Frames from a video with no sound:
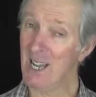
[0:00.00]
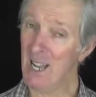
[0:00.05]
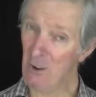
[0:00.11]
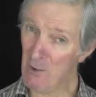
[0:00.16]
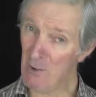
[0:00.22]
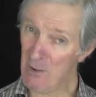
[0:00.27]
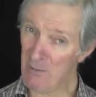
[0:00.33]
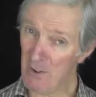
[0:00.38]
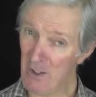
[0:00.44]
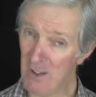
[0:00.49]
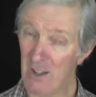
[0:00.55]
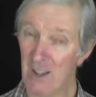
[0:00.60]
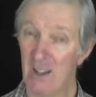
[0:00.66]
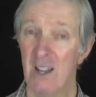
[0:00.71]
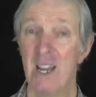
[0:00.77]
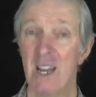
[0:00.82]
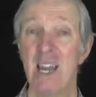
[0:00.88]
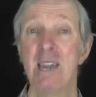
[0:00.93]
However,
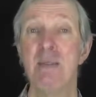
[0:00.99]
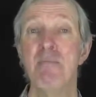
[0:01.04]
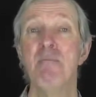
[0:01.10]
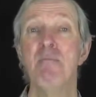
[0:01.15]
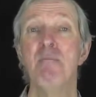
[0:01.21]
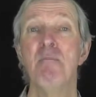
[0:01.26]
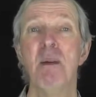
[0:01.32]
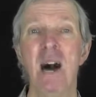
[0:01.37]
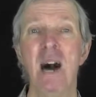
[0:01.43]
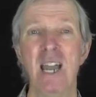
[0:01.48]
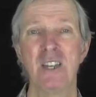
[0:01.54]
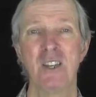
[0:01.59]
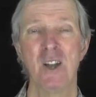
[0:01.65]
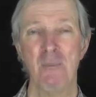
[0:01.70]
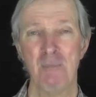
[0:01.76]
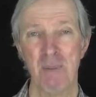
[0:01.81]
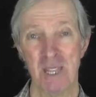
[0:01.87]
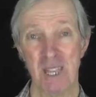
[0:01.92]
it might
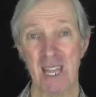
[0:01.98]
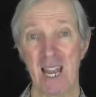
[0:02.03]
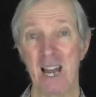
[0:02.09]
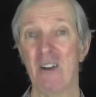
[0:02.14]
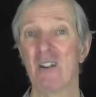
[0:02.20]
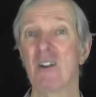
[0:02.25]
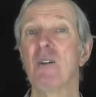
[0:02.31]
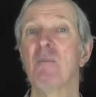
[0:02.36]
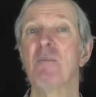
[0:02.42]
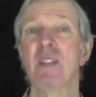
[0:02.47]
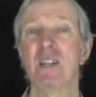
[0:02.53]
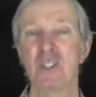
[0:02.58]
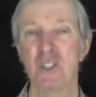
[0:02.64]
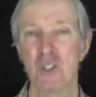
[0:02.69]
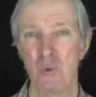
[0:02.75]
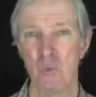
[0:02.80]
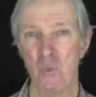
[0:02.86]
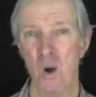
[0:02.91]
not be the outcome
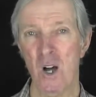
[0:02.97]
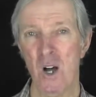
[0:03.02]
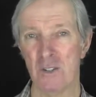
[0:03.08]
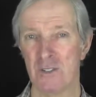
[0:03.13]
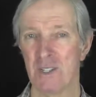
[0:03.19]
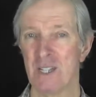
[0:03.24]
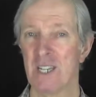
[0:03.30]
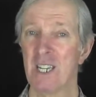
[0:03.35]
that you want.